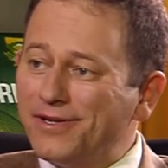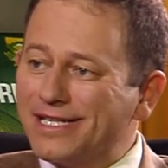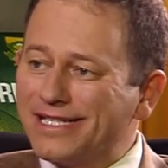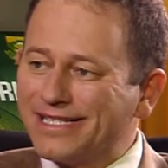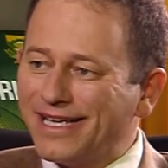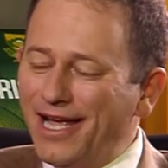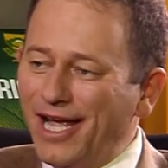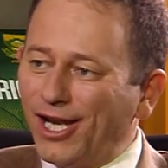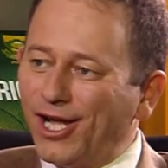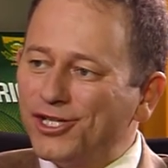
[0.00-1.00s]
Because there's a,
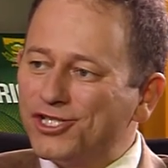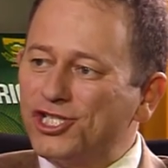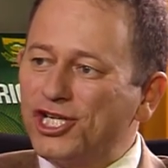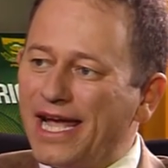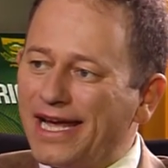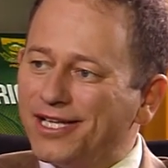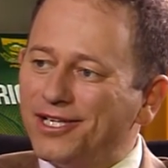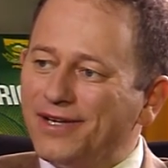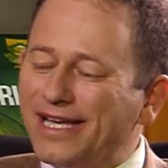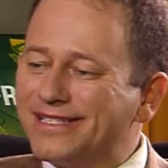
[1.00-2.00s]
a large check,
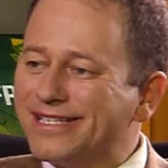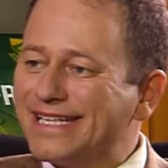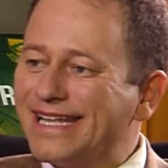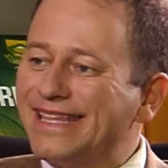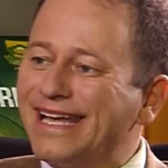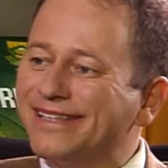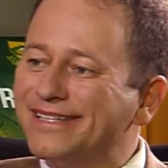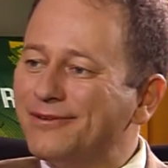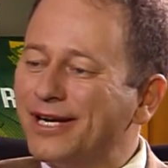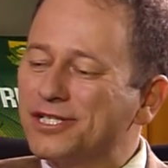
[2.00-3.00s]
and you get to send that in the
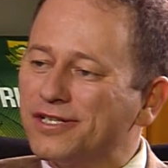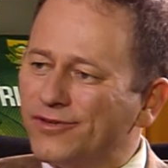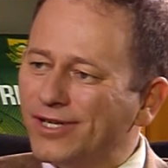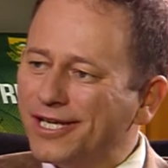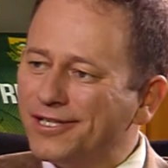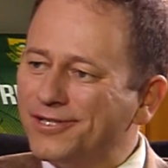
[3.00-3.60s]
direction of a really good